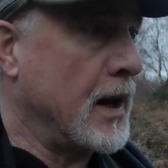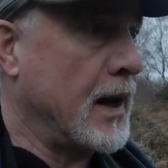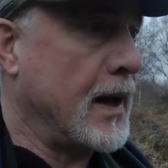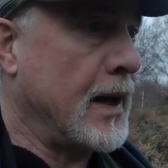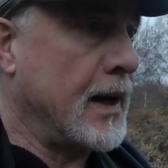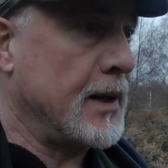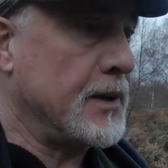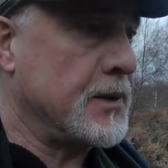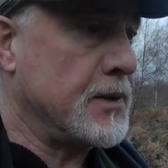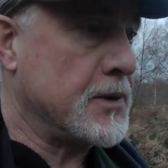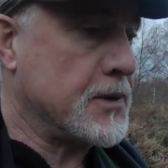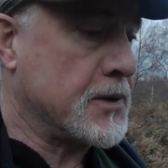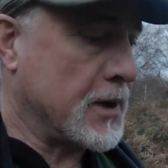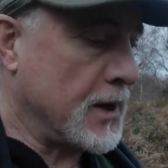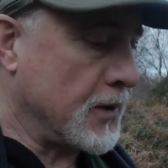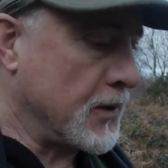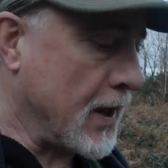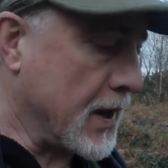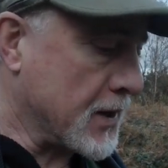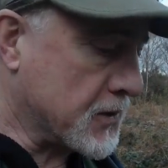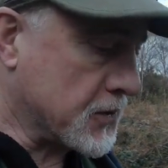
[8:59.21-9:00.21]
and
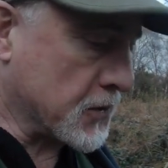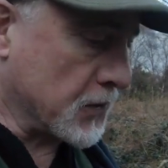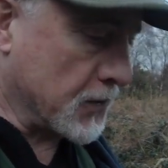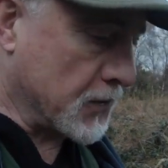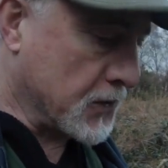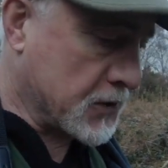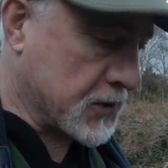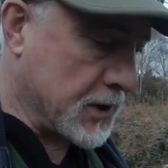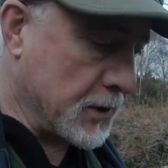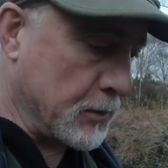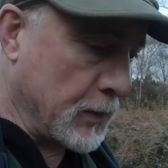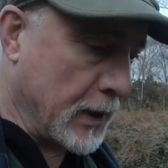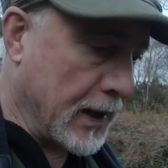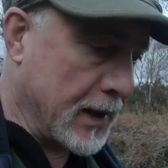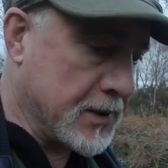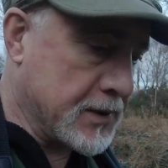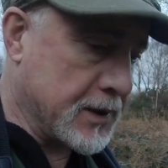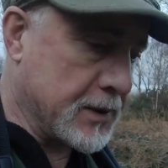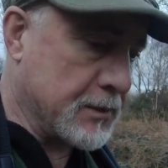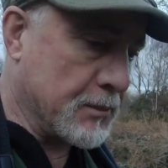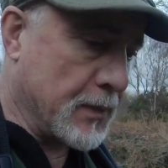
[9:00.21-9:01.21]
that sort of
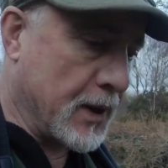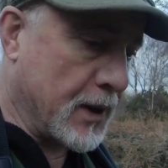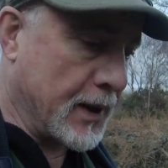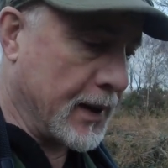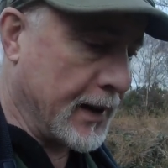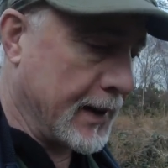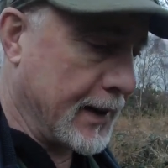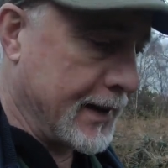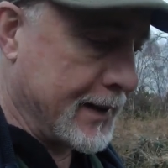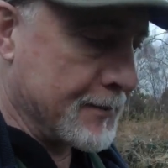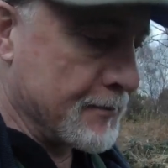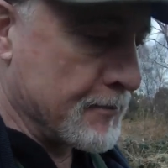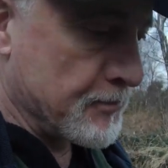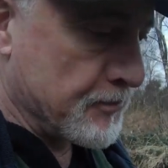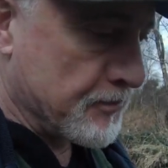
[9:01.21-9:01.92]
stimulated my